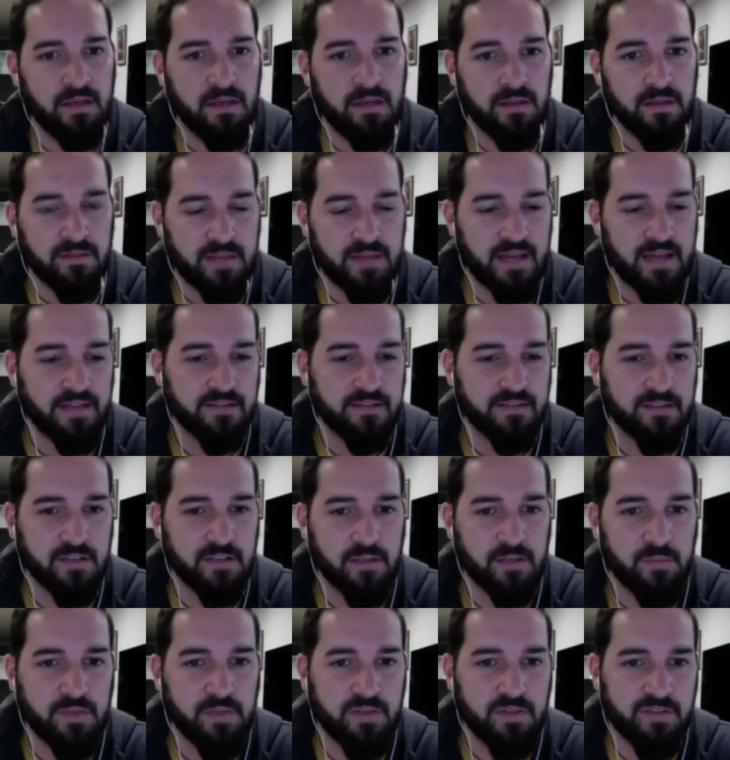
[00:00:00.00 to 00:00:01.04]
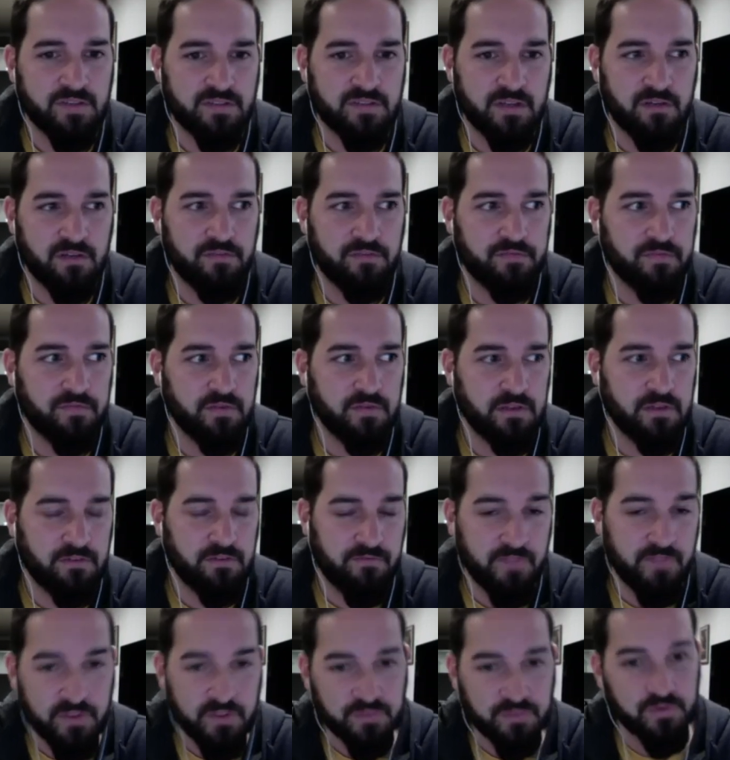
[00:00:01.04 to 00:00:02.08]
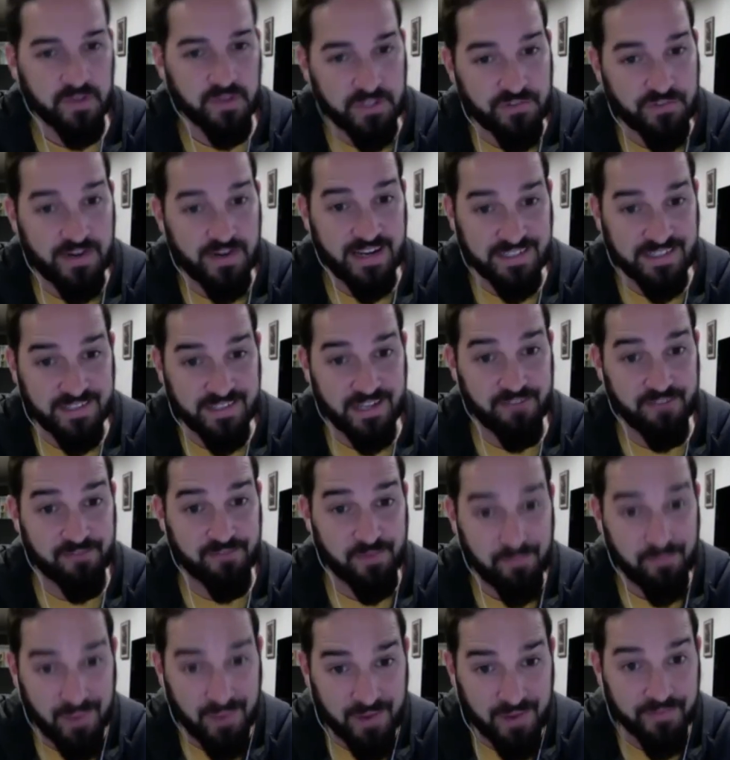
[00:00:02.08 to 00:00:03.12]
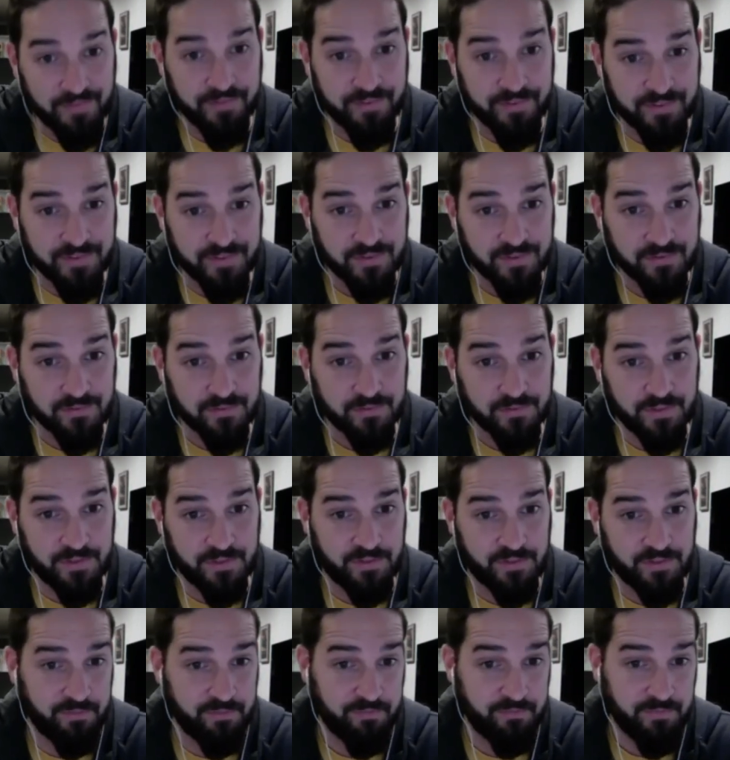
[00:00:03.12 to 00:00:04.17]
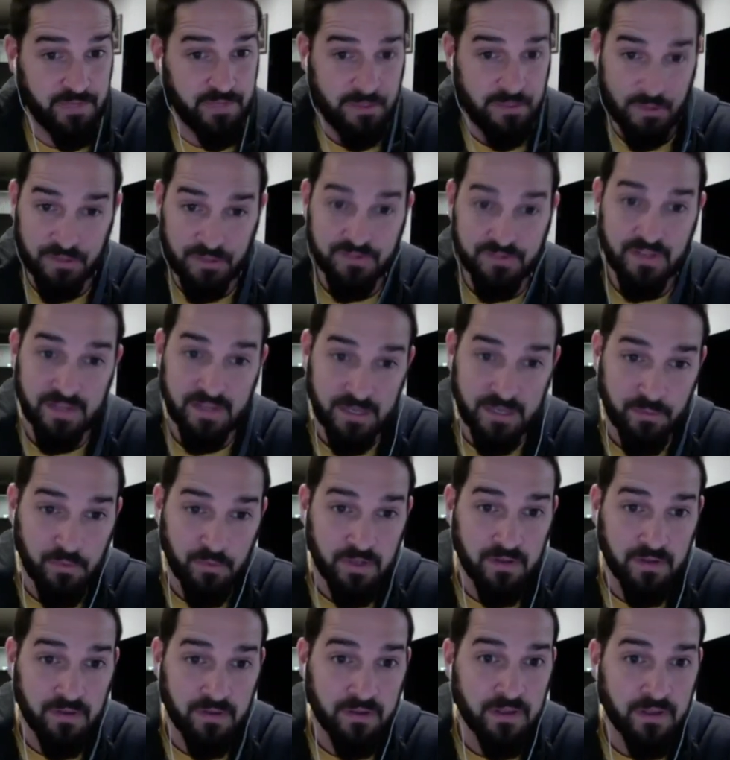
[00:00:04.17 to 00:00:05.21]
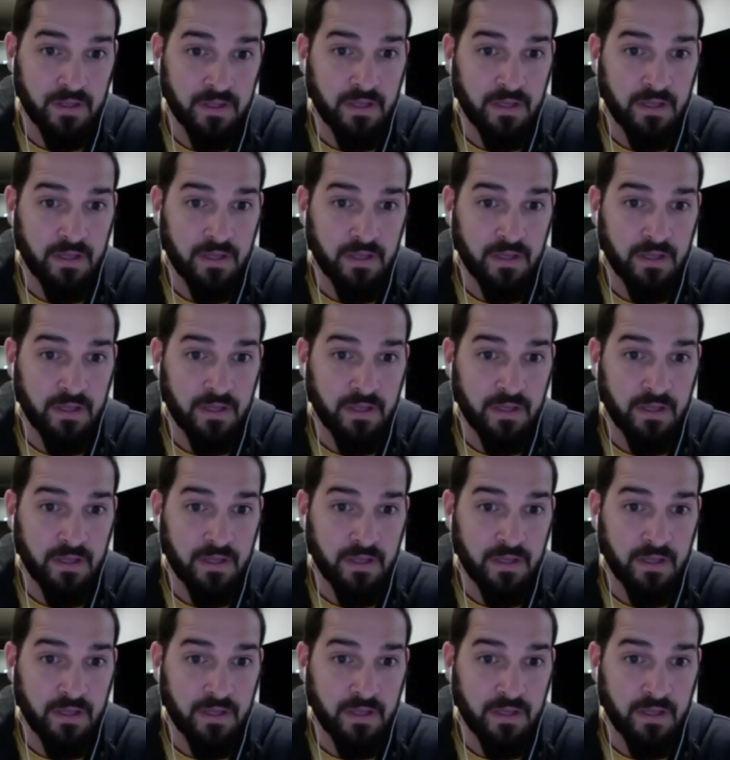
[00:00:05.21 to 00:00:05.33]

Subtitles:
That's going to be the stuff, if this really drags on for months, which it looks like it will,